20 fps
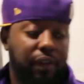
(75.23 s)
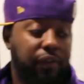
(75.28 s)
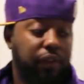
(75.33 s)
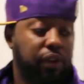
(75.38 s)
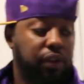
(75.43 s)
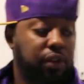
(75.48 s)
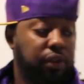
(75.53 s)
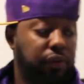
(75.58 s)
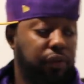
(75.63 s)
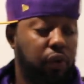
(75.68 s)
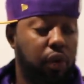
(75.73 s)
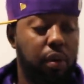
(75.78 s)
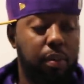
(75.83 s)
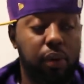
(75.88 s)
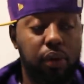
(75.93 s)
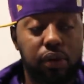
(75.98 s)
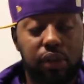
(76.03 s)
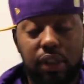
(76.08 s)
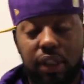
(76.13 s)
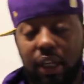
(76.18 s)
First and
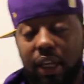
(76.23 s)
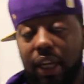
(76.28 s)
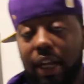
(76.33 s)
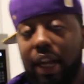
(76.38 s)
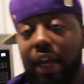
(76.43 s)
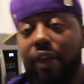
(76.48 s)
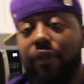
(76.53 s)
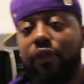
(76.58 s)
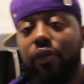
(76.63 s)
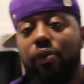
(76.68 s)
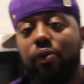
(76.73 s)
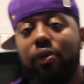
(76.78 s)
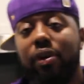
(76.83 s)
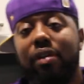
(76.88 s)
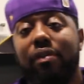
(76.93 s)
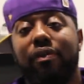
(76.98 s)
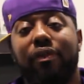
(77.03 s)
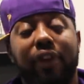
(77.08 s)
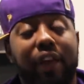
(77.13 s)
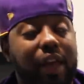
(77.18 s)
foremost, DNA for
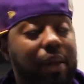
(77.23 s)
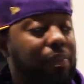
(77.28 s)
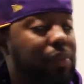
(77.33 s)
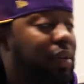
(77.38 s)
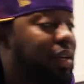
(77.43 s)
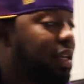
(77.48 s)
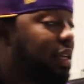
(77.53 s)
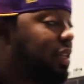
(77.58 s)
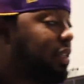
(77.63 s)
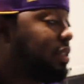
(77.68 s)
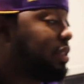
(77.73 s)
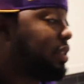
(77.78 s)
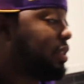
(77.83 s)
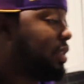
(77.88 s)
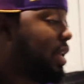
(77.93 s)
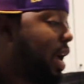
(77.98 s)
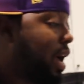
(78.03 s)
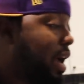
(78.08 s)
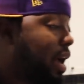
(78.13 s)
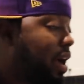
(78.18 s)
revamping his
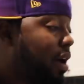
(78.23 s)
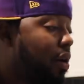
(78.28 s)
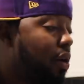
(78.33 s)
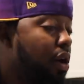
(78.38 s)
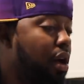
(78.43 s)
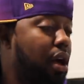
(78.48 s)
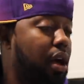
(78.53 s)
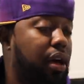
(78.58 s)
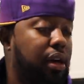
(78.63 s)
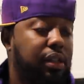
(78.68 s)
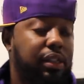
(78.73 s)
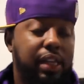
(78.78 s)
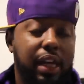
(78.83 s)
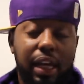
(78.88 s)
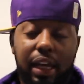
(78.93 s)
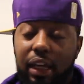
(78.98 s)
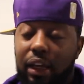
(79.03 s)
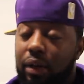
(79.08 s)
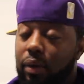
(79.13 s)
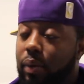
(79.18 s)
style,
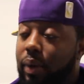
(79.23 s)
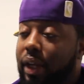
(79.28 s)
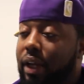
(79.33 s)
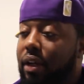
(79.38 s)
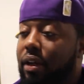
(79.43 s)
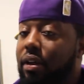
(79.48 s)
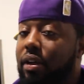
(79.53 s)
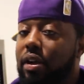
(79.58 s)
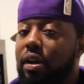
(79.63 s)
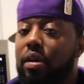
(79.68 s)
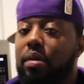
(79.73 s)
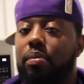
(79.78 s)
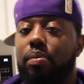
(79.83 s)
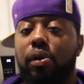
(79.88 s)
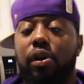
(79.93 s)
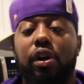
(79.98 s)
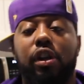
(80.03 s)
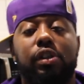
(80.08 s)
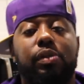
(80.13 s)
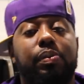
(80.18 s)
taking away the gun
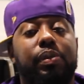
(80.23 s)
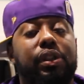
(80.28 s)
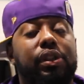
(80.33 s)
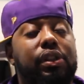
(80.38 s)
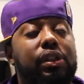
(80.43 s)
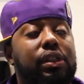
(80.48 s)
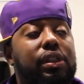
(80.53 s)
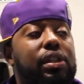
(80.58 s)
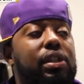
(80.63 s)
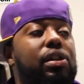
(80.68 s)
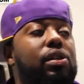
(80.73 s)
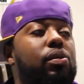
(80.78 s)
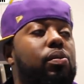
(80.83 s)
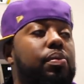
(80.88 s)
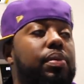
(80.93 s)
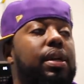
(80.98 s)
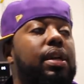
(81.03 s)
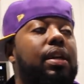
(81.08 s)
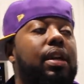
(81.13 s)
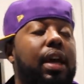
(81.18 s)
bars, but still
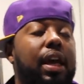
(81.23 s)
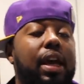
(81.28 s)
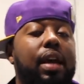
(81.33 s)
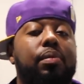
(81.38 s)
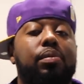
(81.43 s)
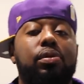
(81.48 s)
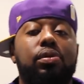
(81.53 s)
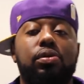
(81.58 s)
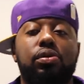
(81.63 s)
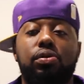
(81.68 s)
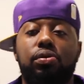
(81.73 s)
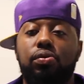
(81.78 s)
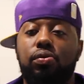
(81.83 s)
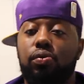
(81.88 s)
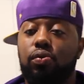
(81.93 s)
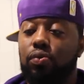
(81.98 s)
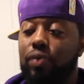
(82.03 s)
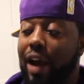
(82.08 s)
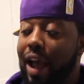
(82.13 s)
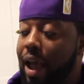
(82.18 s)
being able to
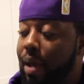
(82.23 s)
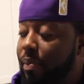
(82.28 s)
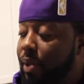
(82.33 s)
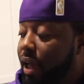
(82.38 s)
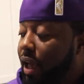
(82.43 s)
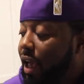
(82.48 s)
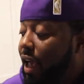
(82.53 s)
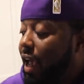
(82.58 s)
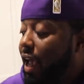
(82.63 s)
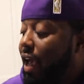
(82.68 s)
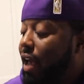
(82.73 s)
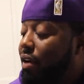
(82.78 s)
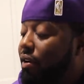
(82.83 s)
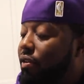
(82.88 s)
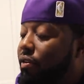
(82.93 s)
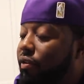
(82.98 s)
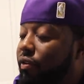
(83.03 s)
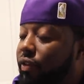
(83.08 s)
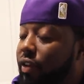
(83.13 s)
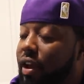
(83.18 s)
rap at
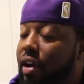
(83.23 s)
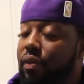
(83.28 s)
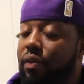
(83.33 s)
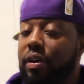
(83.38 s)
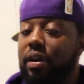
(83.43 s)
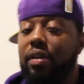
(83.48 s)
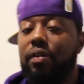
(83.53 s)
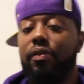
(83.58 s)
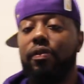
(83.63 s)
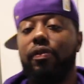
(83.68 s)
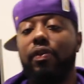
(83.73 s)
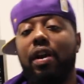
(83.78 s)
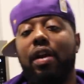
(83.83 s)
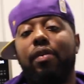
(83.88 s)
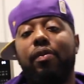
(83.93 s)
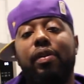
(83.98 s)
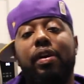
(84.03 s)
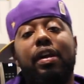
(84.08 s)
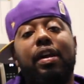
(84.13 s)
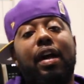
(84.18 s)
a very,
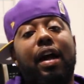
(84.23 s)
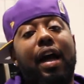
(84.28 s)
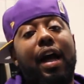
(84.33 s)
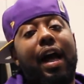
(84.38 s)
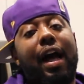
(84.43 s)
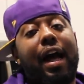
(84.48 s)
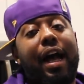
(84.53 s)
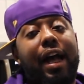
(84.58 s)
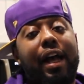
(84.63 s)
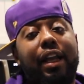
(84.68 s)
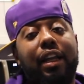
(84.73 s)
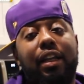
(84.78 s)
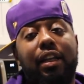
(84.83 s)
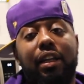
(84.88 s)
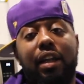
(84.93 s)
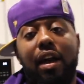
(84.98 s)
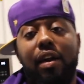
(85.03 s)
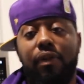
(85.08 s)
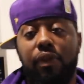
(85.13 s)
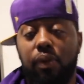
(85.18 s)
very high
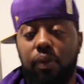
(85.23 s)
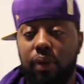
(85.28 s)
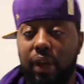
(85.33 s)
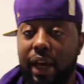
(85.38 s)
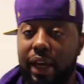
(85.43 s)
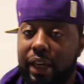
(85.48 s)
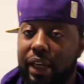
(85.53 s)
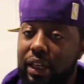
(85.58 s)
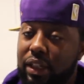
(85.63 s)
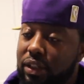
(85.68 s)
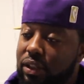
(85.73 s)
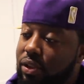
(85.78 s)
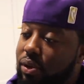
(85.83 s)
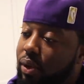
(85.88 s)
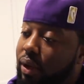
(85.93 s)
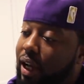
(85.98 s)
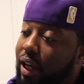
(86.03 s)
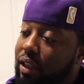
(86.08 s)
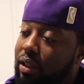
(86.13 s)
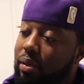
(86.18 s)
level. Like he
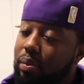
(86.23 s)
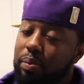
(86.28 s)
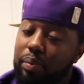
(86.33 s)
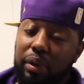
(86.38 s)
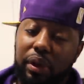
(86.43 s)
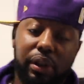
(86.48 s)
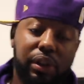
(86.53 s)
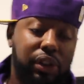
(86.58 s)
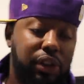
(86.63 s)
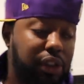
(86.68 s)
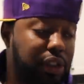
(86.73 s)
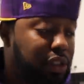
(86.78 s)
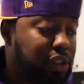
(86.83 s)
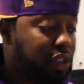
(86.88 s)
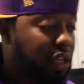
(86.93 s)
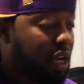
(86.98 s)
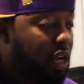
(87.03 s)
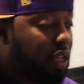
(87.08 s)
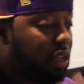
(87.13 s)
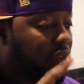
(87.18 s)
still got the
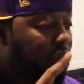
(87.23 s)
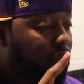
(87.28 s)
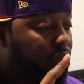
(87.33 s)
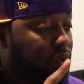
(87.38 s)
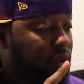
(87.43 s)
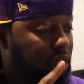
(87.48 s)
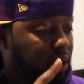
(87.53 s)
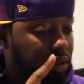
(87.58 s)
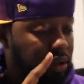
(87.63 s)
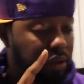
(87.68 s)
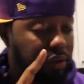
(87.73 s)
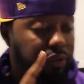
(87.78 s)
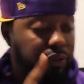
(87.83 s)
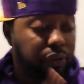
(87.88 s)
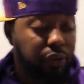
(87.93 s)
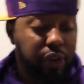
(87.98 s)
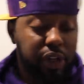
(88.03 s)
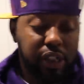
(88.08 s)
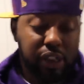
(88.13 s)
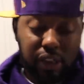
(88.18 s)
punches, the the, the
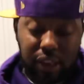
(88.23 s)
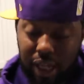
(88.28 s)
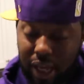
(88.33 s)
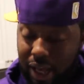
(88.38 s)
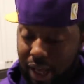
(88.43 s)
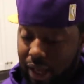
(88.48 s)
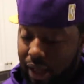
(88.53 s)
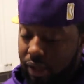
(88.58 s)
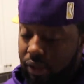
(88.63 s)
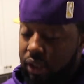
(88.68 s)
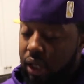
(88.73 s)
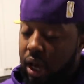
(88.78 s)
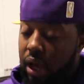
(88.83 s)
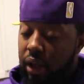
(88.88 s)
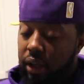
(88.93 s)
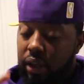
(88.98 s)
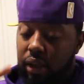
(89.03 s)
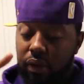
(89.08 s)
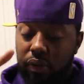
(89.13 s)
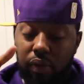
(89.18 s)

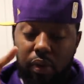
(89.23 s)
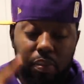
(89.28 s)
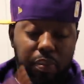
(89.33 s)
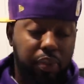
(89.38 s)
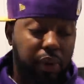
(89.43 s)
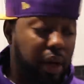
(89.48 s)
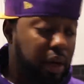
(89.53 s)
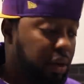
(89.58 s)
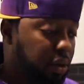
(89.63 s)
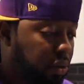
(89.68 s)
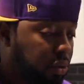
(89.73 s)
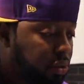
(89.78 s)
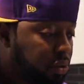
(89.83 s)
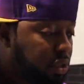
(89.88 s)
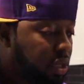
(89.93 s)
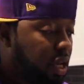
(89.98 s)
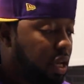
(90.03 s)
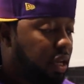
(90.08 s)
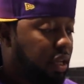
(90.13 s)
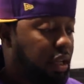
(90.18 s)
freestyles, the
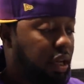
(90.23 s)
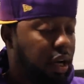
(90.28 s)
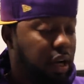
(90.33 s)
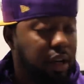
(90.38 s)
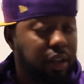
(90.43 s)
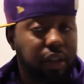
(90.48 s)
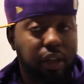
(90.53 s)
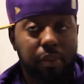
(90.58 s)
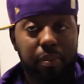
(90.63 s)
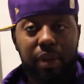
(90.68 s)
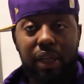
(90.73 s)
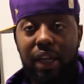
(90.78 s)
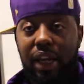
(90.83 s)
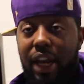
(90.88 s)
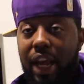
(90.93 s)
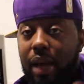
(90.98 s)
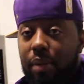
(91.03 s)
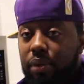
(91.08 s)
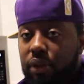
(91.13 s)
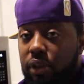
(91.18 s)
rebuttals, uh, the
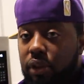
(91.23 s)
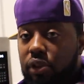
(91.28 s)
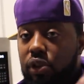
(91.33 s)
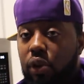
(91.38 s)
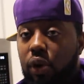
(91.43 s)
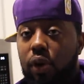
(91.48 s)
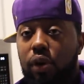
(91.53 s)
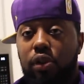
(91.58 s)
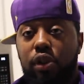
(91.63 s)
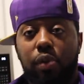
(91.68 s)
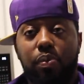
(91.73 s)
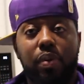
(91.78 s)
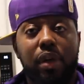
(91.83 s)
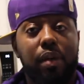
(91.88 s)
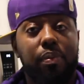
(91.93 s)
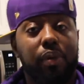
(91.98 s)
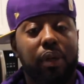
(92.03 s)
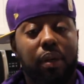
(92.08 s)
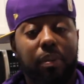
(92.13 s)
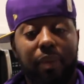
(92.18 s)
being able to talk to
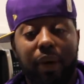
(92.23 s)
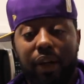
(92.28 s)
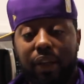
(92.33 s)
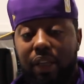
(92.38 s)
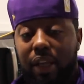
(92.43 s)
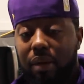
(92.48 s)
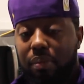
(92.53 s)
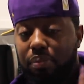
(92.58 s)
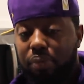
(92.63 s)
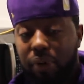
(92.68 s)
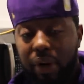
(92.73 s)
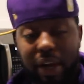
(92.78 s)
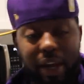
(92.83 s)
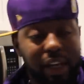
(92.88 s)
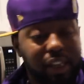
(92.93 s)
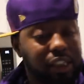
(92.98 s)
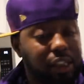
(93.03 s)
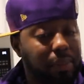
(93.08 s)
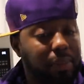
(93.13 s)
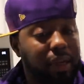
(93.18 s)
people about their
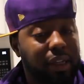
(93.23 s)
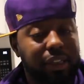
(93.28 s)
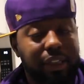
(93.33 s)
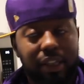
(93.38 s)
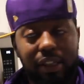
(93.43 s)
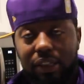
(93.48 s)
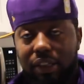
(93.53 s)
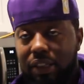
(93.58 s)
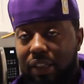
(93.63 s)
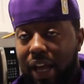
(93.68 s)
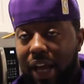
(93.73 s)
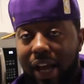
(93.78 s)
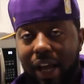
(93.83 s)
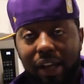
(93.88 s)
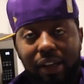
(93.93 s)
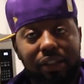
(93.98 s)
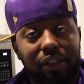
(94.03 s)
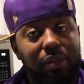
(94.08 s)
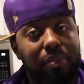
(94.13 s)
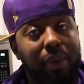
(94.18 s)
brands, about their
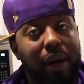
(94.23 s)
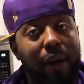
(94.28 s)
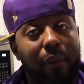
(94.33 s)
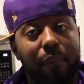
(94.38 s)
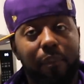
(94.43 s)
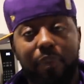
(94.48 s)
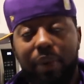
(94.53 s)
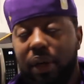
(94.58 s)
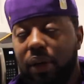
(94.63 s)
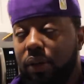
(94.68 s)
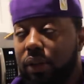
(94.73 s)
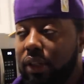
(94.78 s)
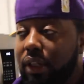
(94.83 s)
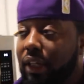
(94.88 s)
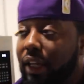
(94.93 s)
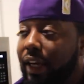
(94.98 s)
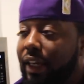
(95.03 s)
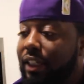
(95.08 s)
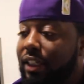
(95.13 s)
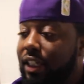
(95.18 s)
styles, about
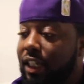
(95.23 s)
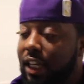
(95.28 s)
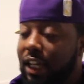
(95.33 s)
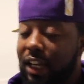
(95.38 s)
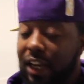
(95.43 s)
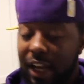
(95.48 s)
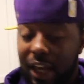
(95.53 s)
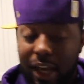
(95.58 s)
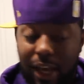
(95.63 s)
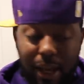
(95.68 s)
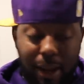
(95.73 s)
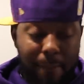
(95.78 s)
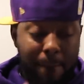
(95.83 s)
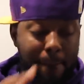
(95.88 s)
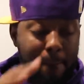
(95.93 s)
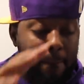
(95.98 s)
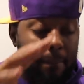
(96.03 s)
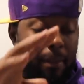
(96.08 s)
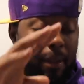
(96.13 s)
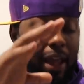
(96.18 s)
building. Like DNA
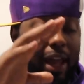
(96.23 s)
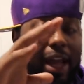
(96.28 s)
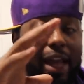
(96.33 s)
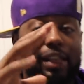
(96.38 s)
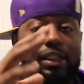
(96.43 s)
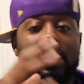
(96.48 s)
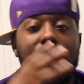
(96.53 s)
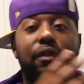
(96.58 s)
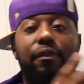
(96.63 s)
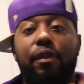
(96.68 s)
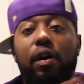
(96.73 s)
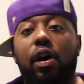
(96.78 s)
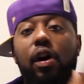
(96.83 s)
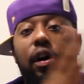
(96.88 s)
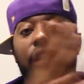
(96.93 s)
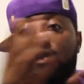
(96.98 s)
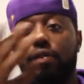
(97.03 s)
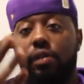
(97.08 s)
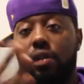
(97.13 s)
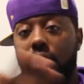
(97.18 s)
has
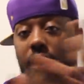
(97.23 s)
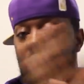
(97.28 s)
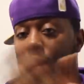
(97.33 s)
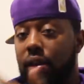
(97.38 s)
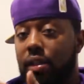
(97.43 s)
evolved.